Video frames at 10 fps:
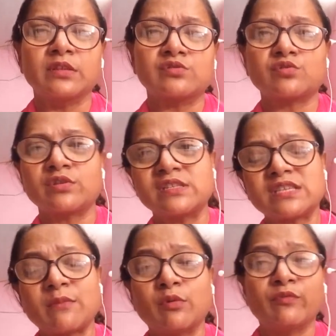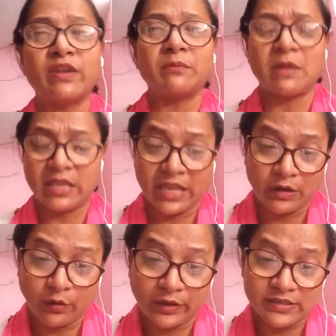Students are moving,
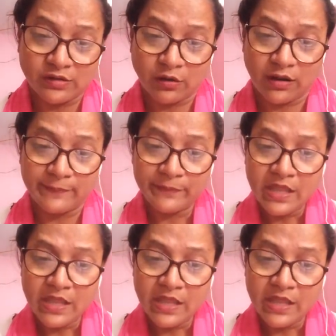making noise and all.